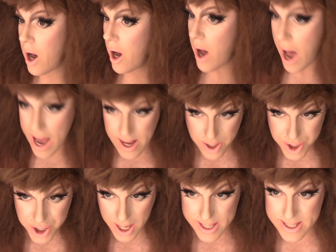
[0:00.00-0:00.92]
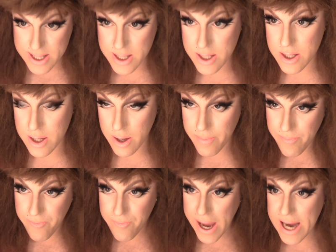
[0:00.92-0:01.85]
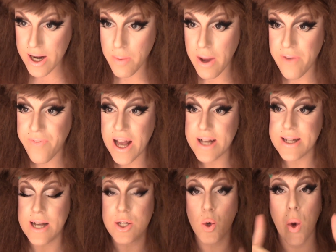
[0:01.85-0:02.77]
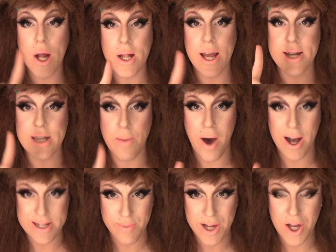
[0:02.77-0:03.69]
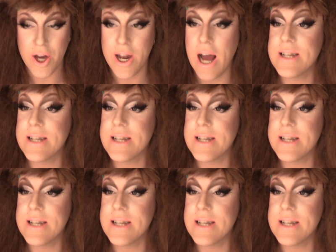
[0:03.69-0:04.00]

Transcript: I just painted my face as quickly as I possibly could.